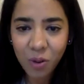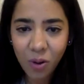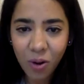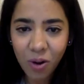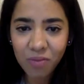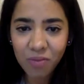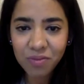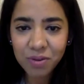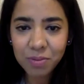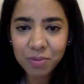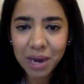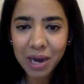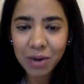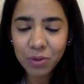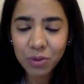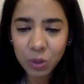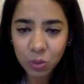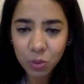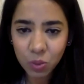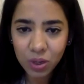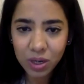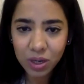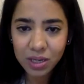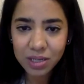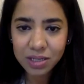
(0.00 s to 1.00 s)
of about the
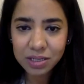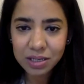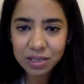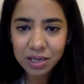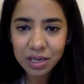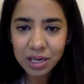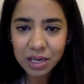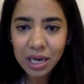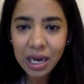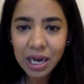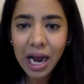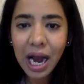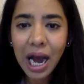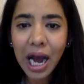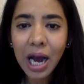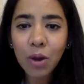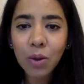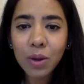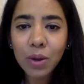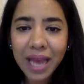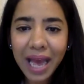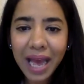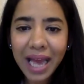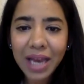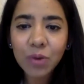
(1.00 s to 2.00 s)
world. How
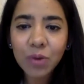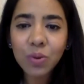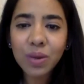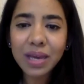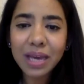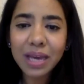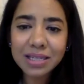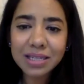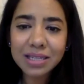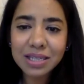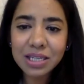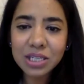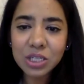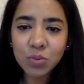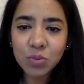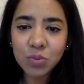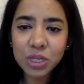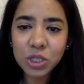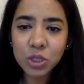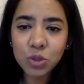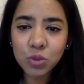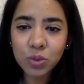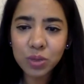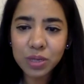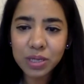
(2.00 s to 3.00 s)
can we as
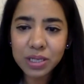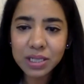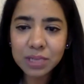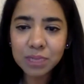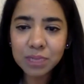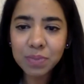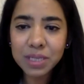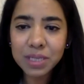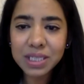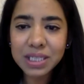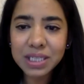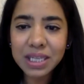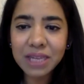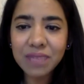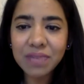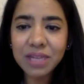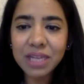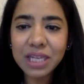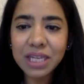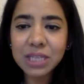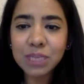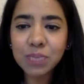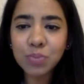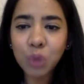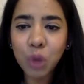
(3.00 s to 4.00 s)
individuals perceive
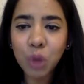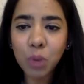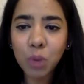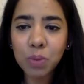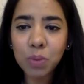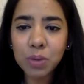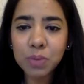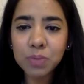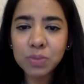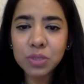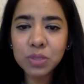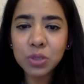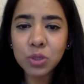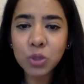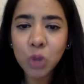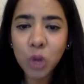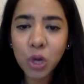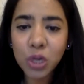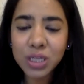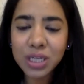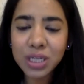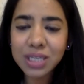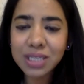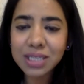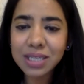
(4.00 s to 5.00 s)
these problems
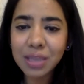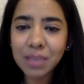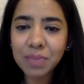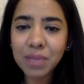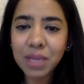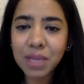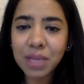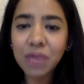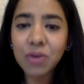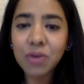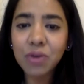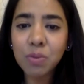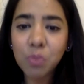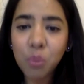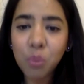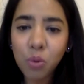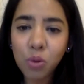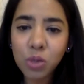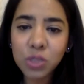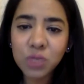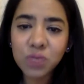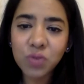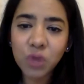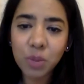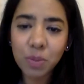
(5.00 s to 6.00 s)
not as something
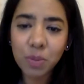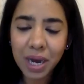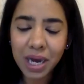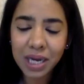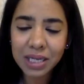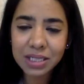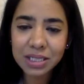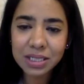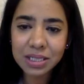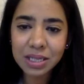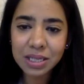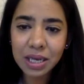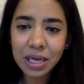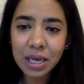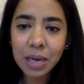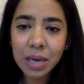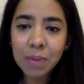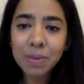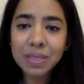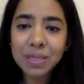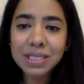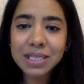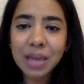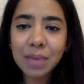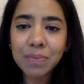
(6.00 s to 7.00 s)
remote from us,
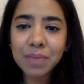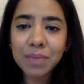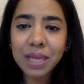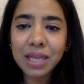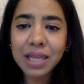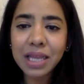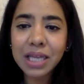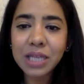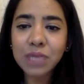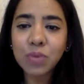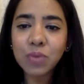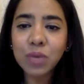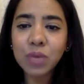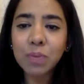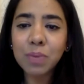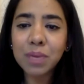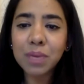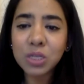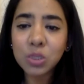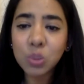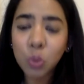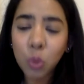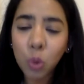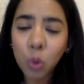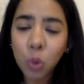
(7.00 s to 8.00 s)
but something that we
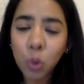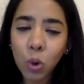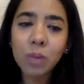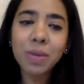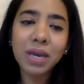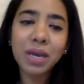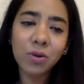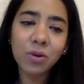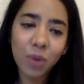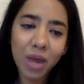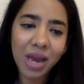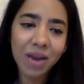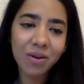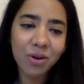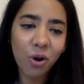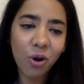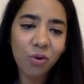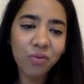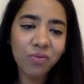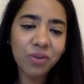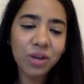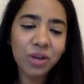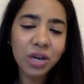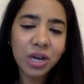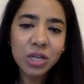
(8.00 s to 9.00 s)
must all be aware
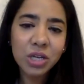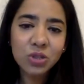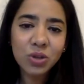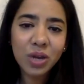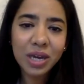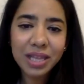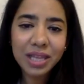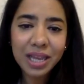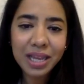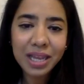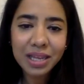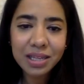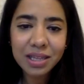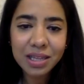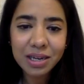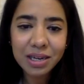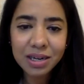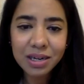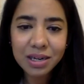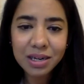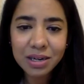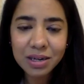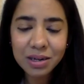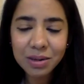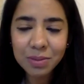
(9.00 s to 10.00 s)
of? So I think
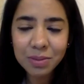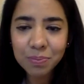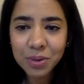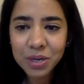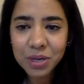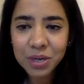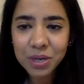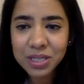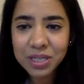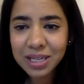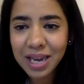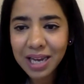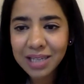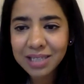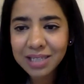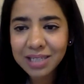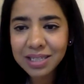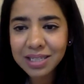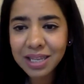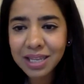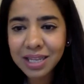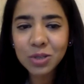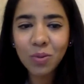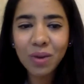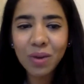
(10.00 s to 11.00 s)
the person
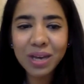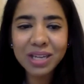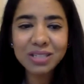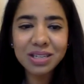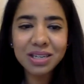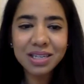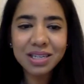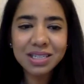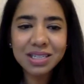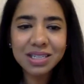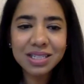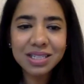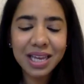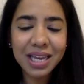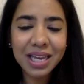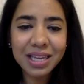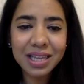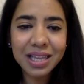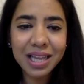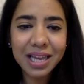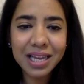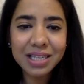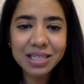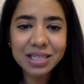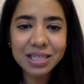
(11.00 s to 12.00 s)
asking this question is saying
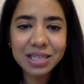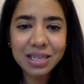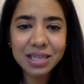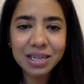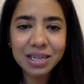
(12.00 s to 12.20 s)
that